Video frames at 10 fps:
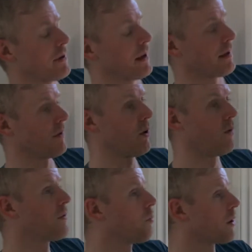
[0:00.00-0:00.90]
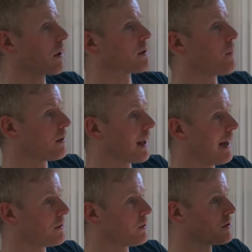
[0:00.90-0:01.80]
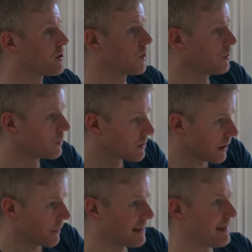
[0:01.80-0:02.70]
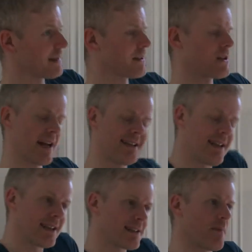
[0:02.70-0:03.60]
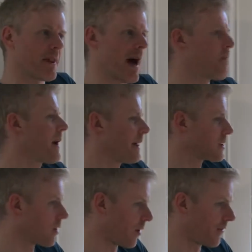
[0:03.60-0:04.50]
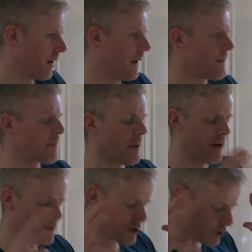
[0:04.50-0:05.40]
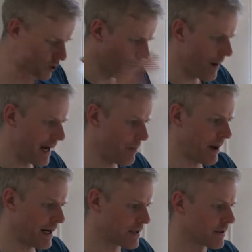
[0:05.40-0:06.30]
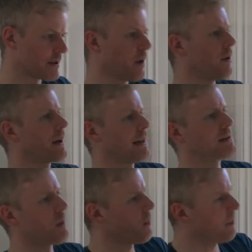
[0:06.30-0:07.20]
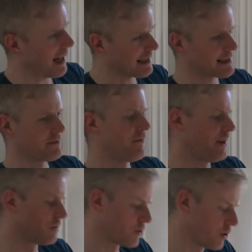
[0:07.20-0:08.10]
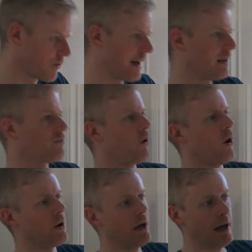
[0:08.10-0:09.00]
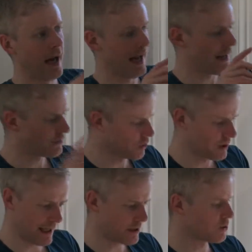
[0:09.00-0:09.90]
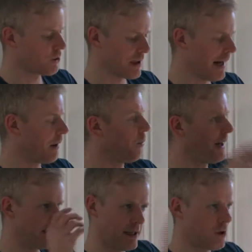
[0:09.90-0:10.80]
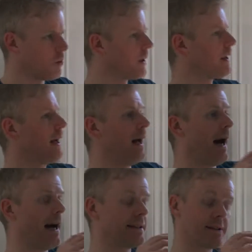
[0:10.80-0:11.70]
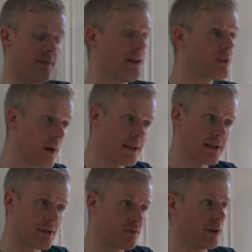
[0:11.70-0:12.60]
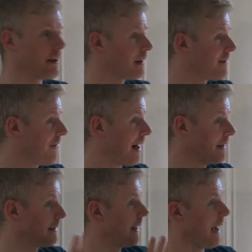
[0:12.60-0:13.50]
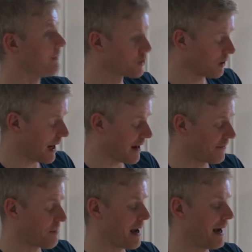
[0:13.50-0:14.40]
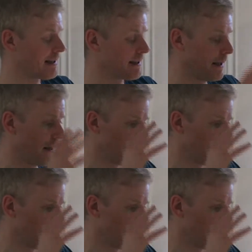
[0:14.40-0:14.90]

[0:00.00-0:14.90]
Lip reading: if you like, of a lot of the work as well that I do in schools nowadays, is try to take some of that pressure off. We have so many pressures now on kids about pass and fail, do right and wrong, do this, do that, where are you going? And some of these questions are really, really valid and absolutely have to be asked.